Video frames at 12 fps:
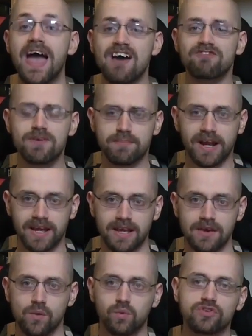
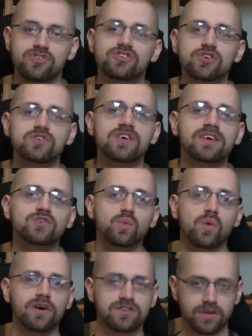Everybody who is using his
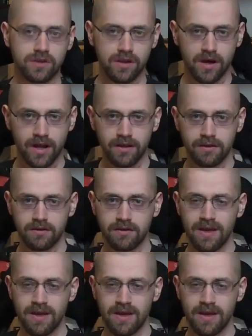voice a lot